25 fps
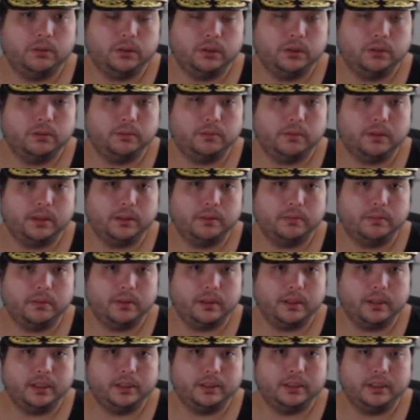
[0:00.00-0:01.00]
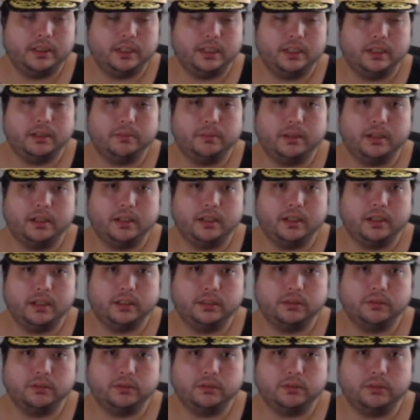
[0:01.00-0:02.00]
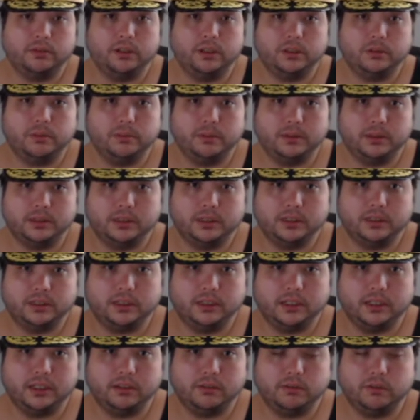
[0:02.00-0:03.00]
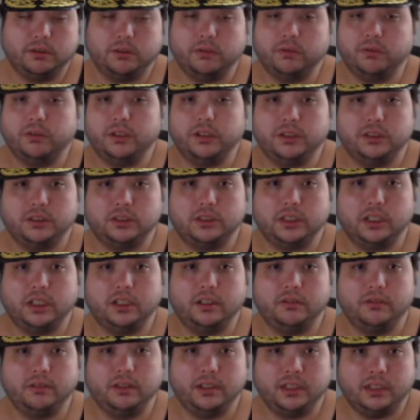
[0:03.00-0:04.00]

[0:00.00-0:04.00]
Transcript: to my mining town in my life for Christmas this year for the first time